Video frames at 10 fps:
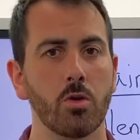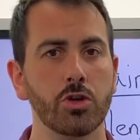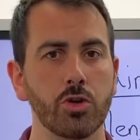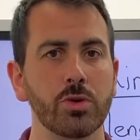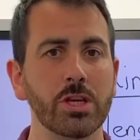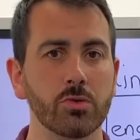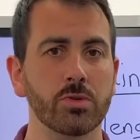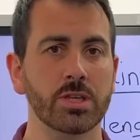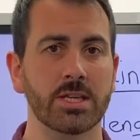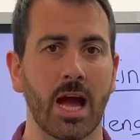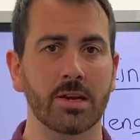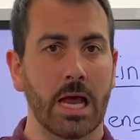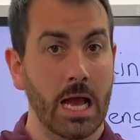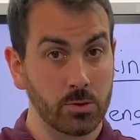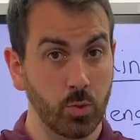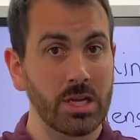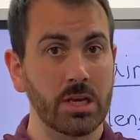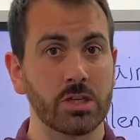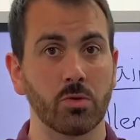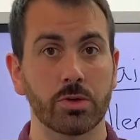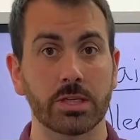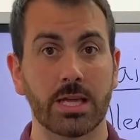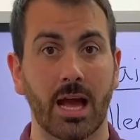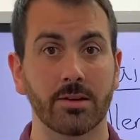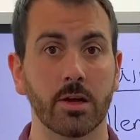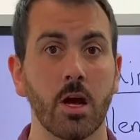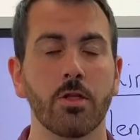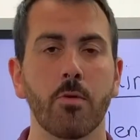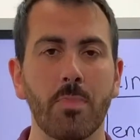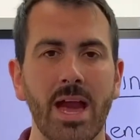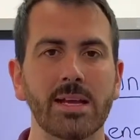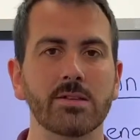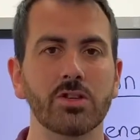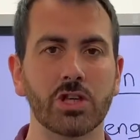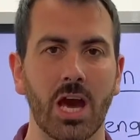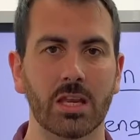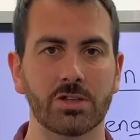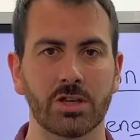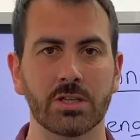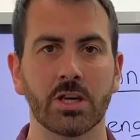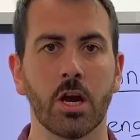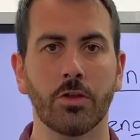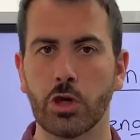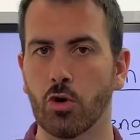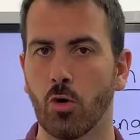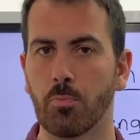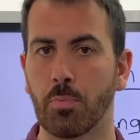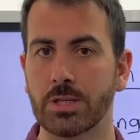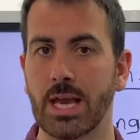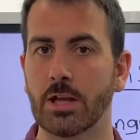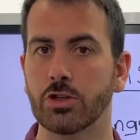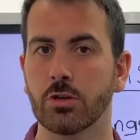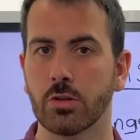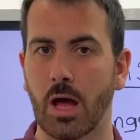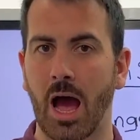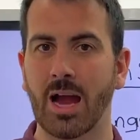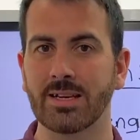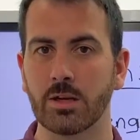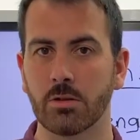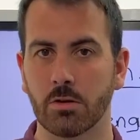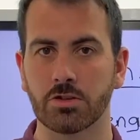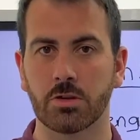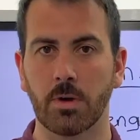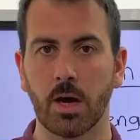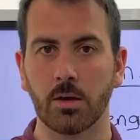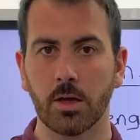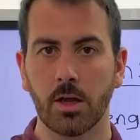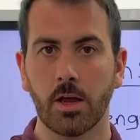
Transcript: You need to understand, as we need to understand, the pains and challenges that your potential ideal customer